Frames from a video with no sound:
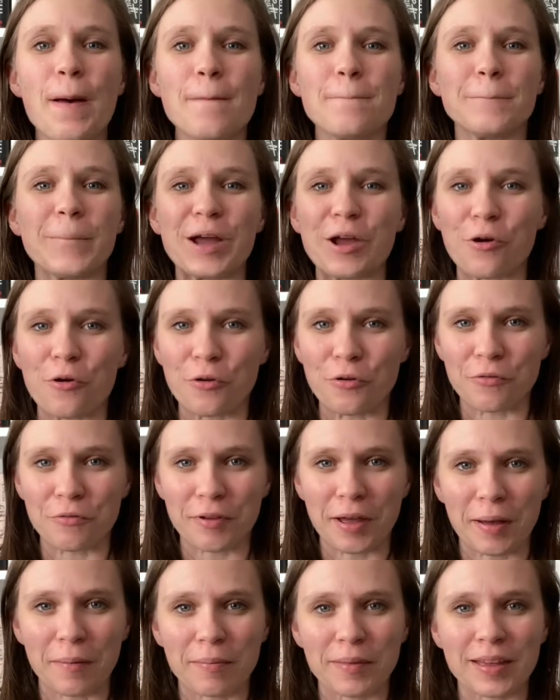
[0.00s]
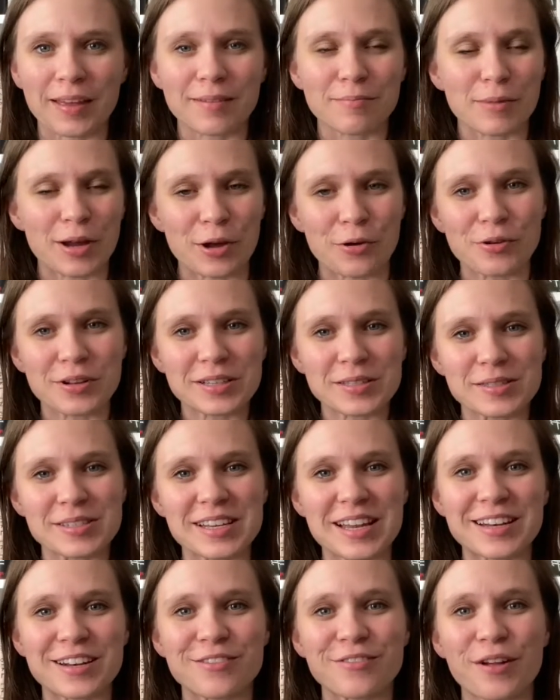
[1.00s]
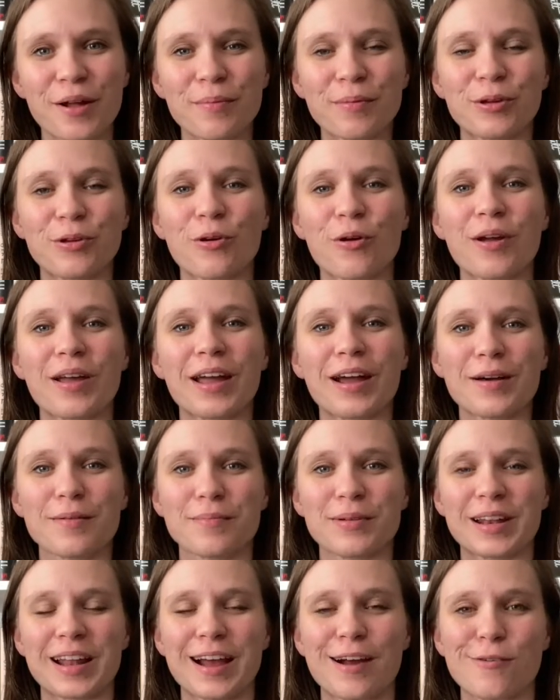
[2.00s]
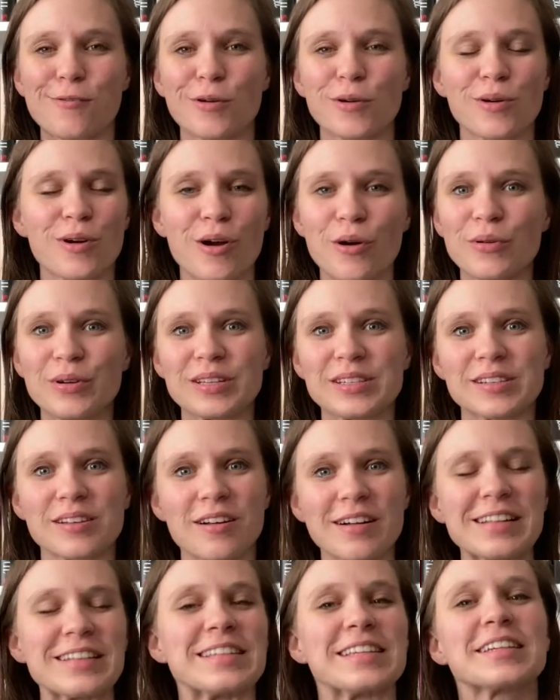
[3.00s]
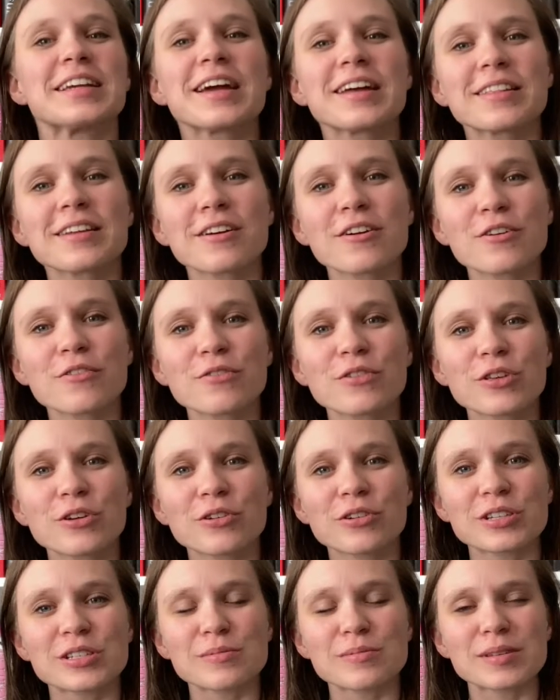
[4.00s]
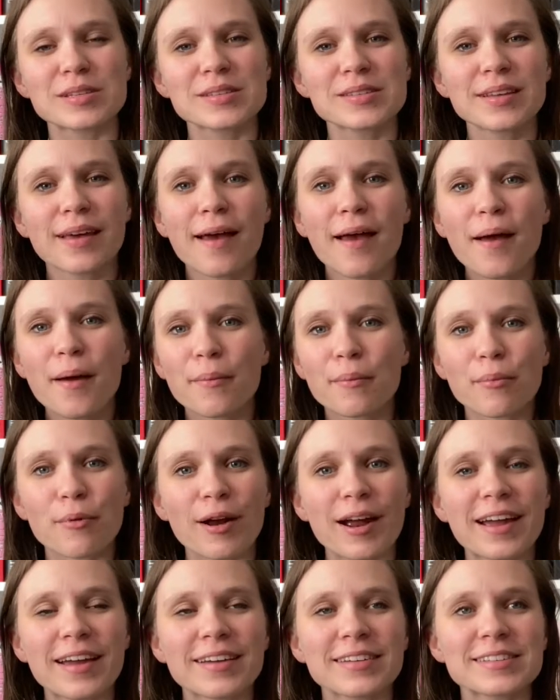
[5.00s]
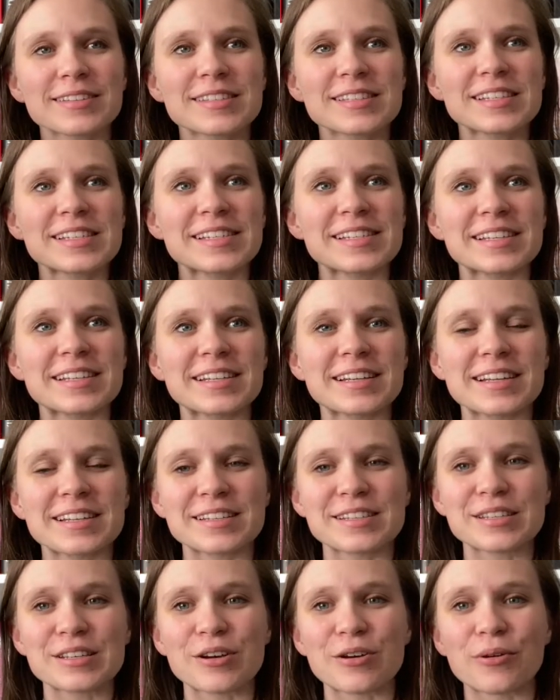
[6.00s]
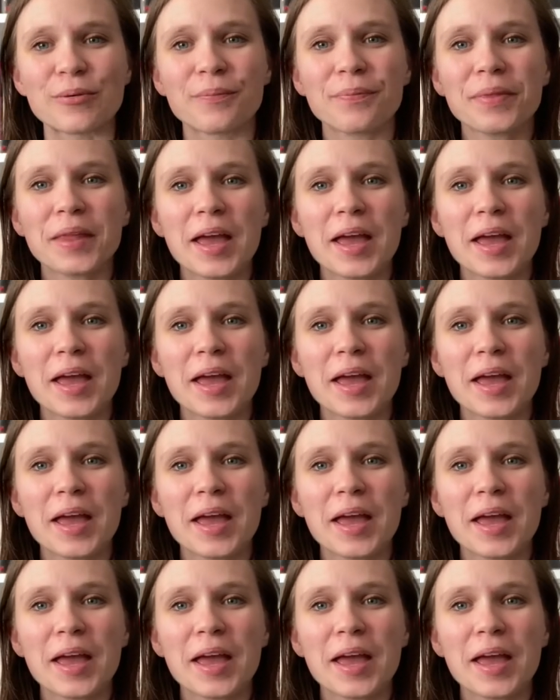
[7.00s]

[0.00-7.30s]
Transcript: my own family, my own extended family growing up, and how we were always all together over the Christmas break and season, and so